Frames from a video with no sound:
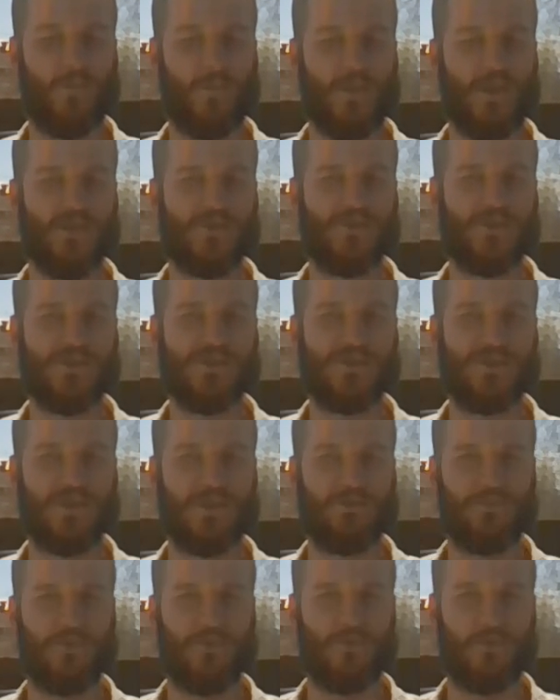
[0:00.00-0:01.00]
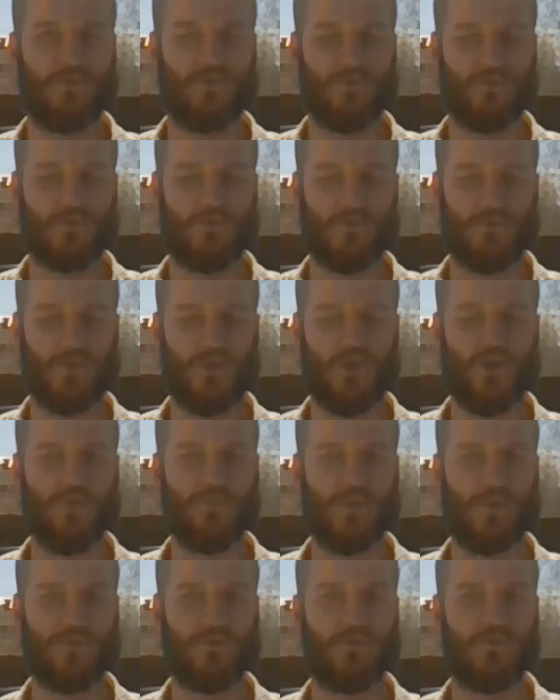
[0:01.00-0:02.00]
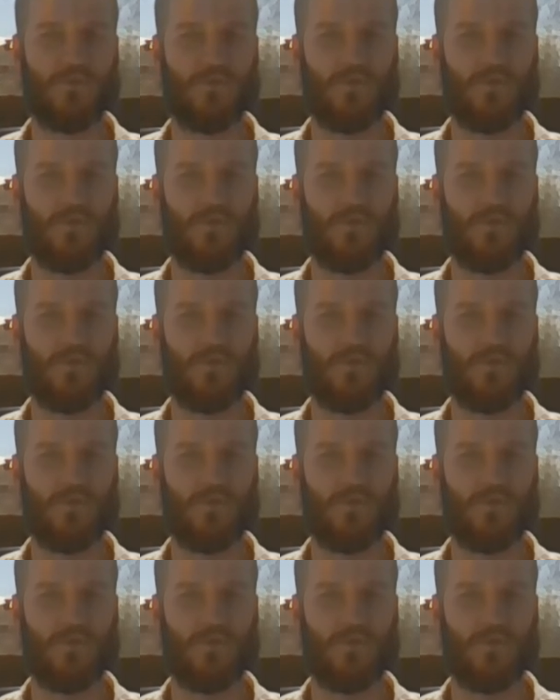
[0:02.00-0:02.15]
Interesting, if you human